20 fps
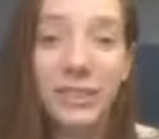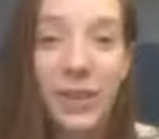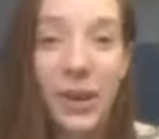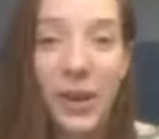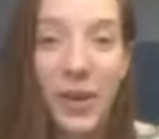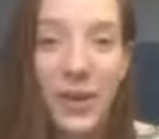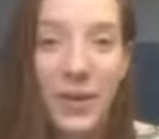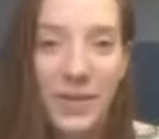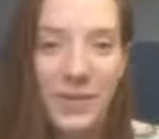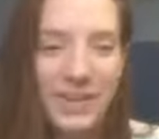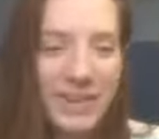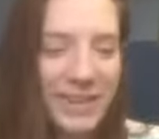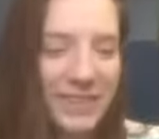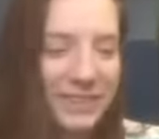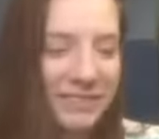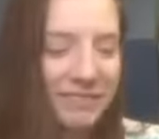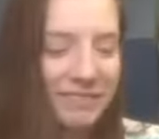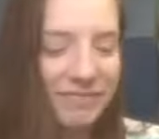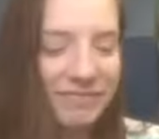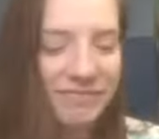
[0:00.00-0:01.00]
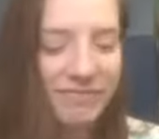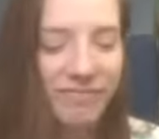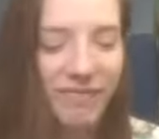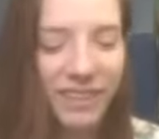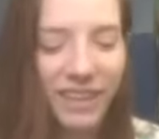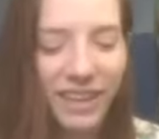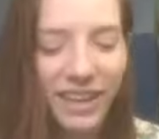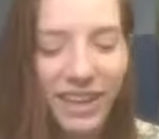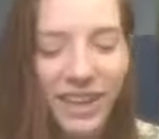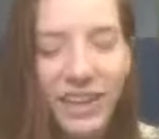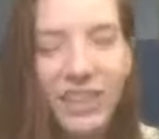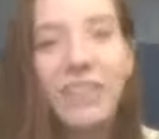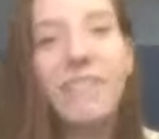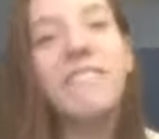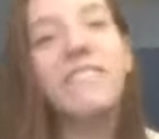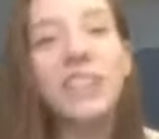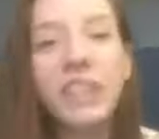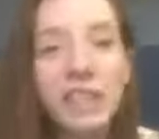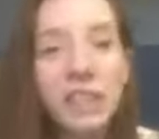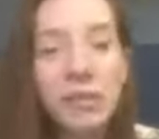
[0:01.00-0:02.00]
So the
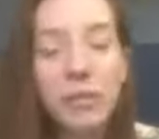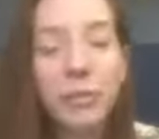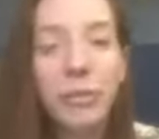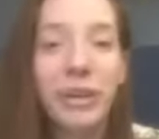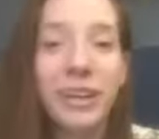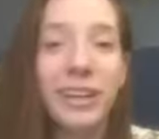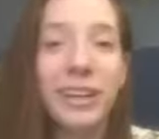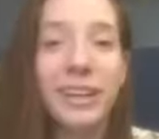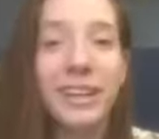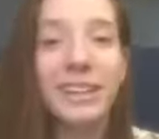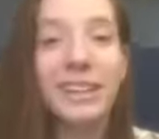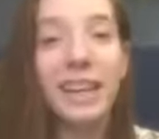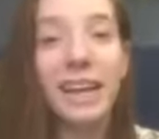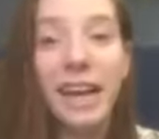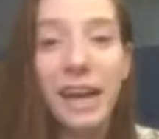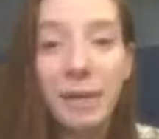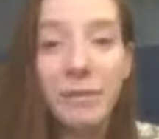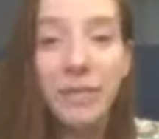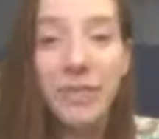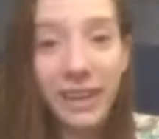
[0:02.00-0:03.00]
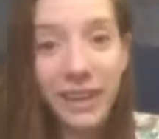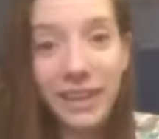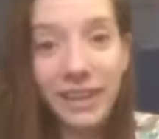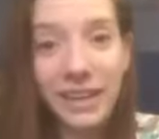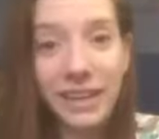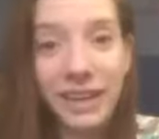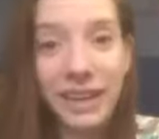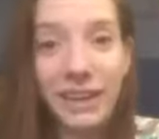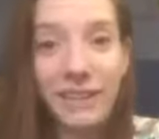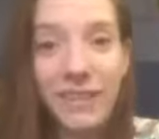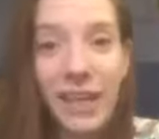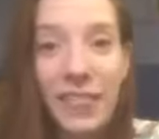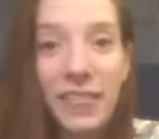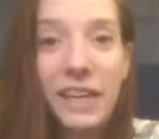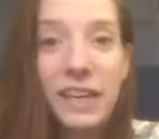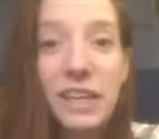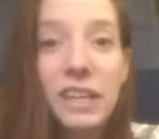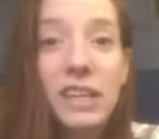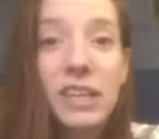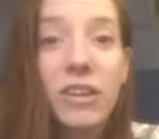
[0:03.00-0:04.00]
first word that I'm thinking of
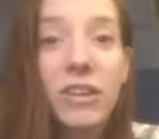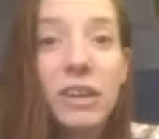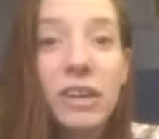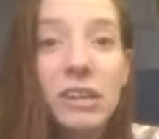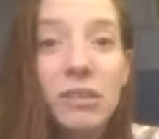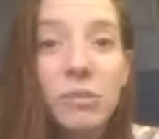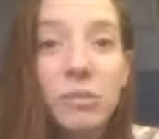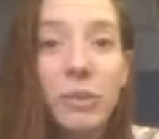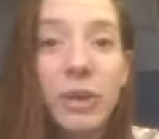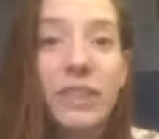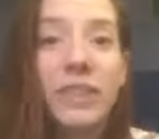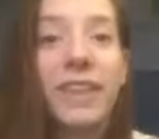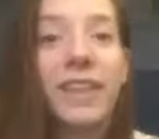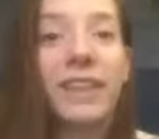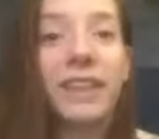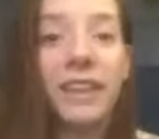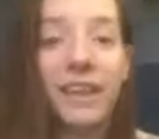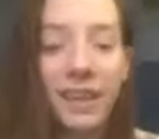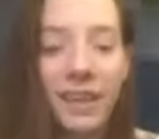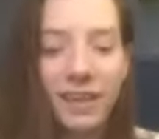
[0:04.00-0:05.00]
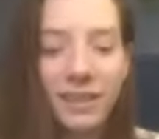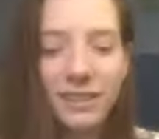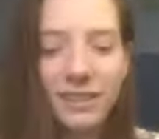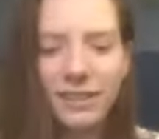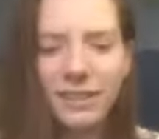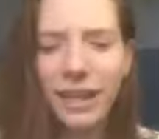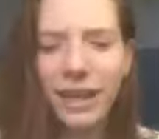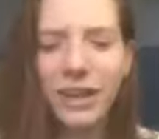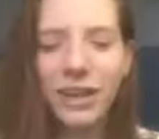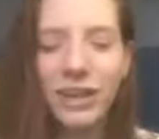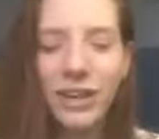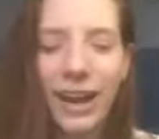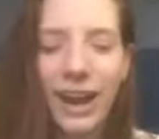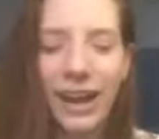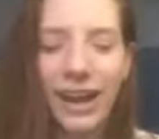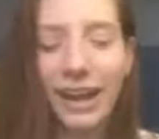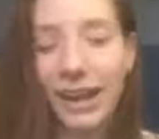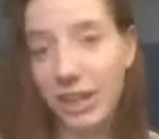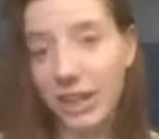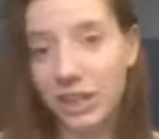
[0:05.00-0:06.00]
that starts with the letter
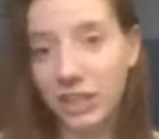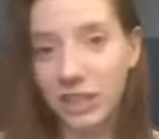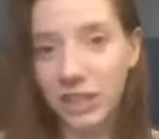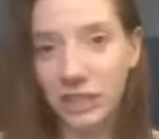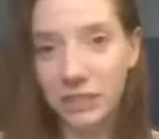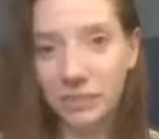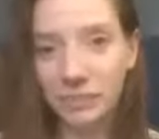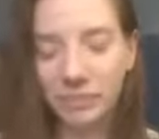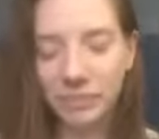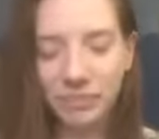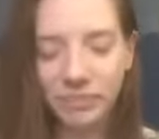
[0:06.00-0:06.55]
H